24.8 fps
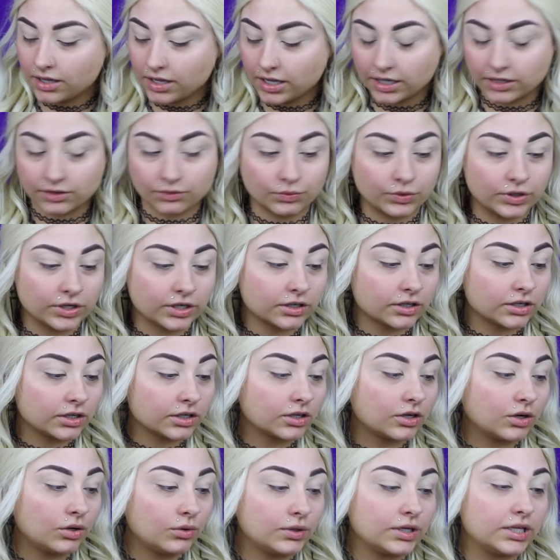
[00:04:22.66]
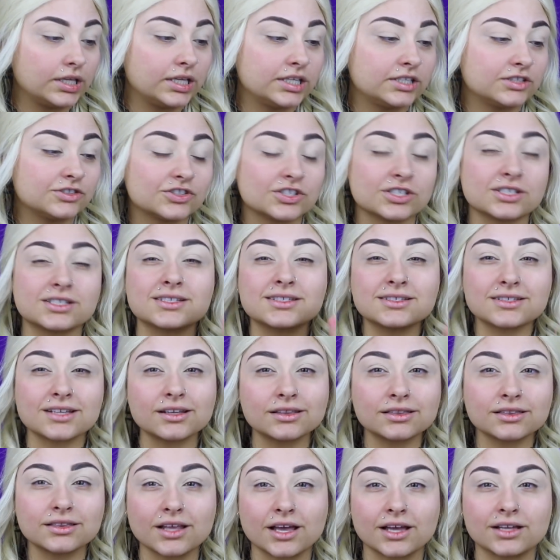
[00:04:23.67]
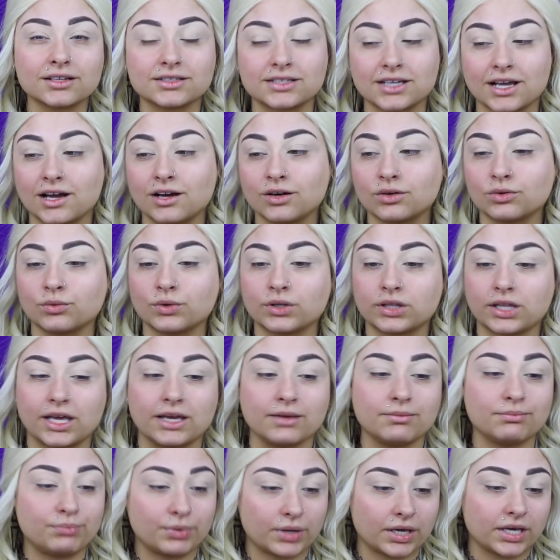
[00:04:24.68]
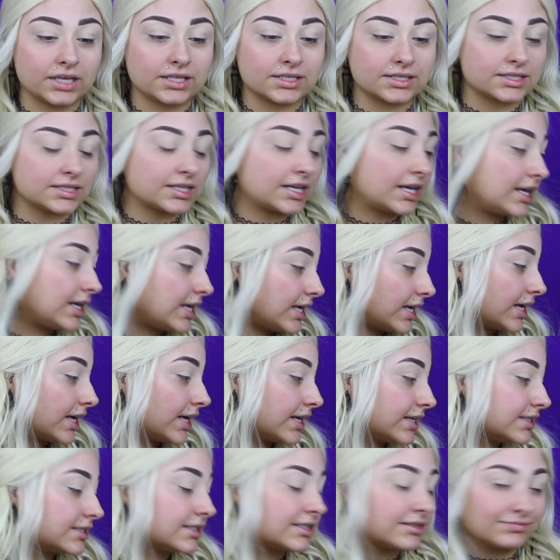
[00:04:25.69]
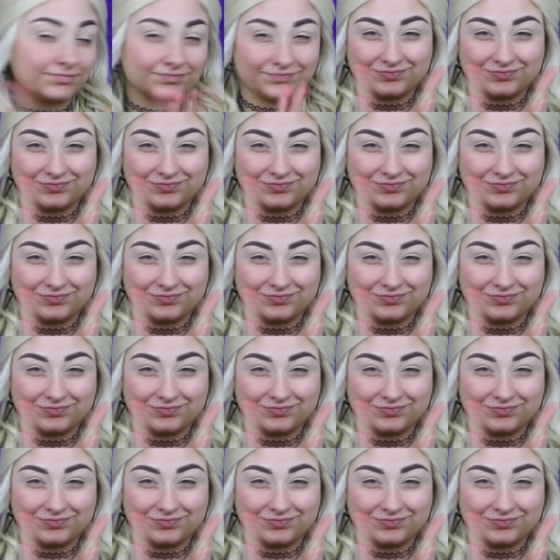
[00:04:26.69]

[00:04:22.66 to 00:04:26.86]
And we are going to go in and just set that down with a base, and